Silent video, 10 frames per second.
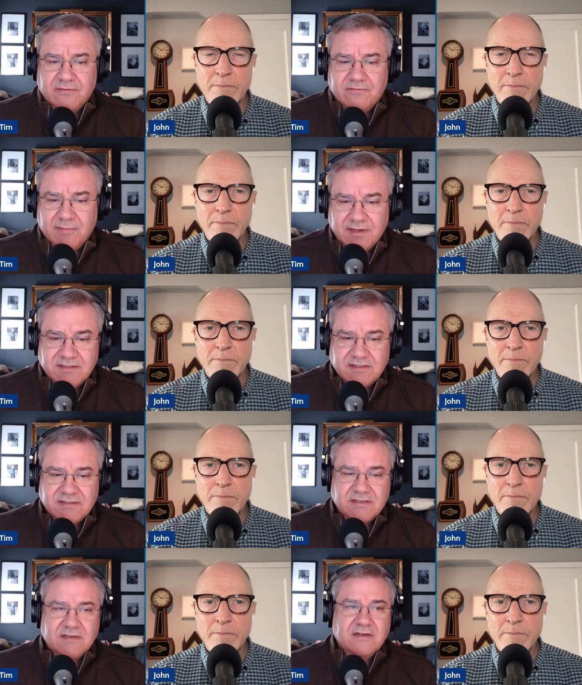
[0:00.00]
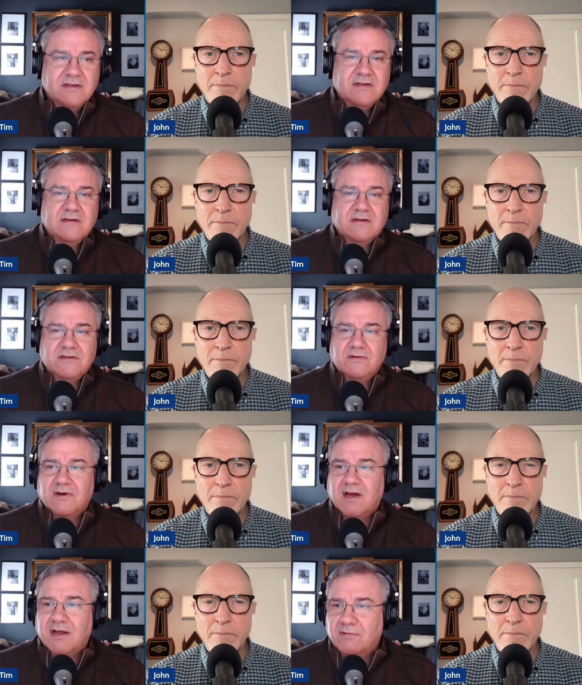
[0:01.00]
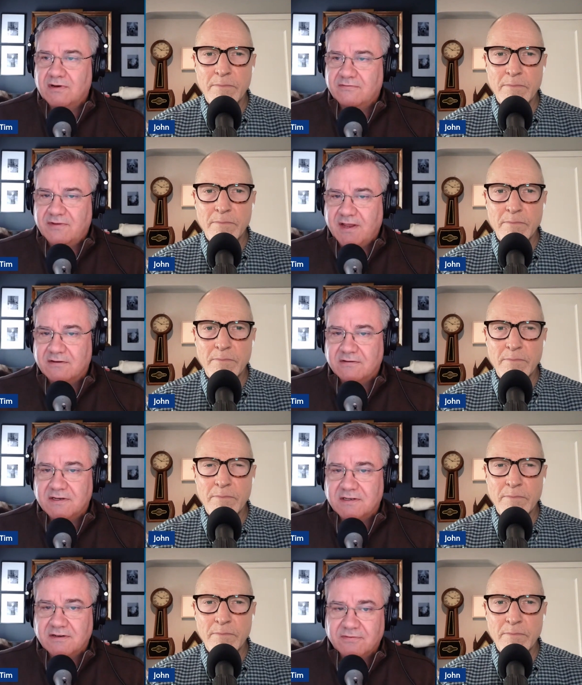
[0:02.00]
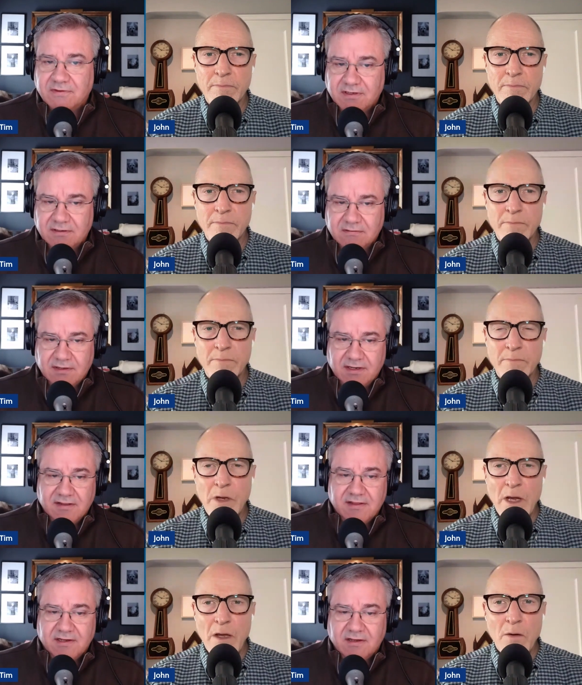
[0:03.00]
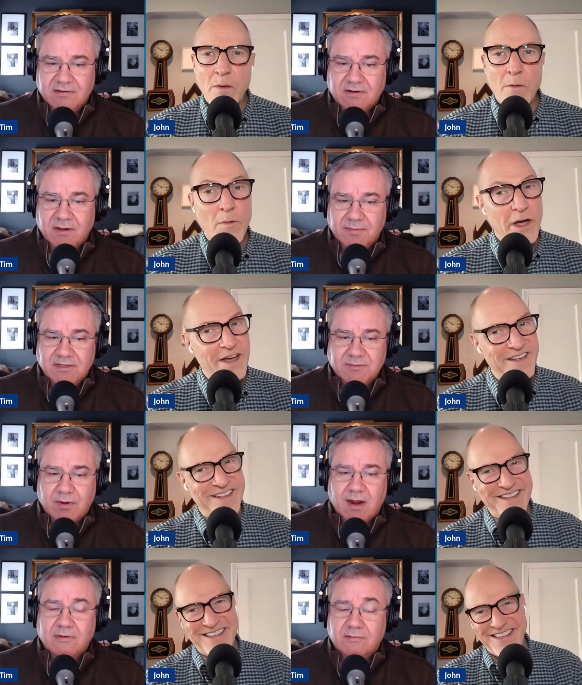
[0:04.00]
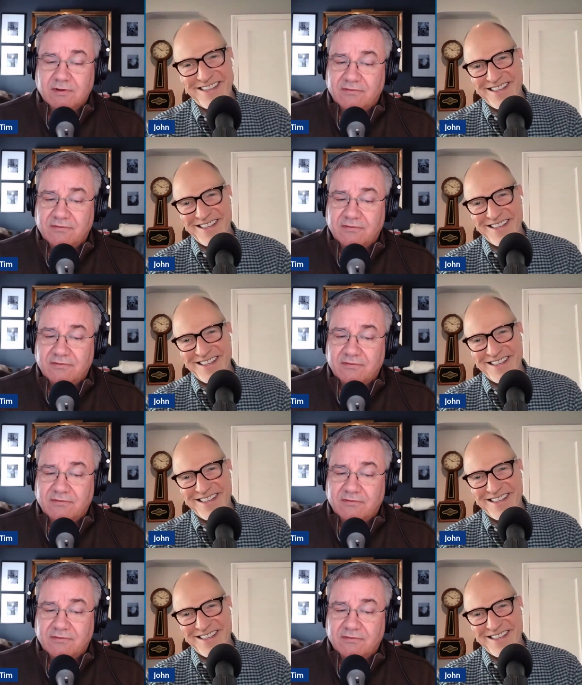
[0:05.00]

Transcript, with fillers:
Speaker 1: for business, you and I would have handled it differently. And I think other companies probably would have